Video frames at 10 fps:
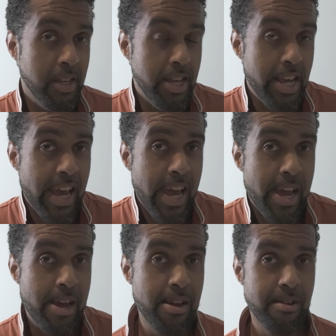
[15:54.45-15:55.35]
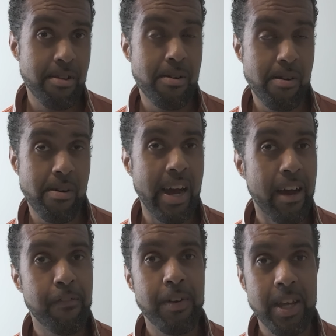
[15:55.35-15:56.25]
yeah, so
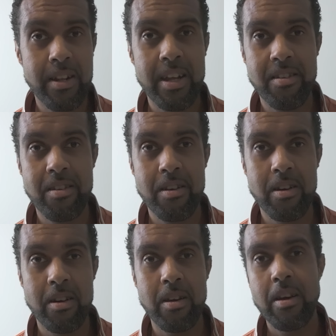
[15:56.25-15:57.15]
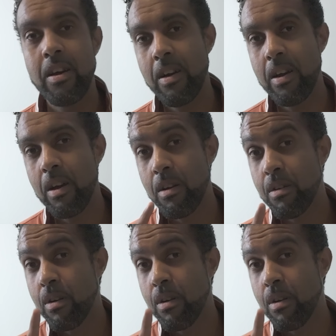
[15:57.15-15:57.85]
I think that's a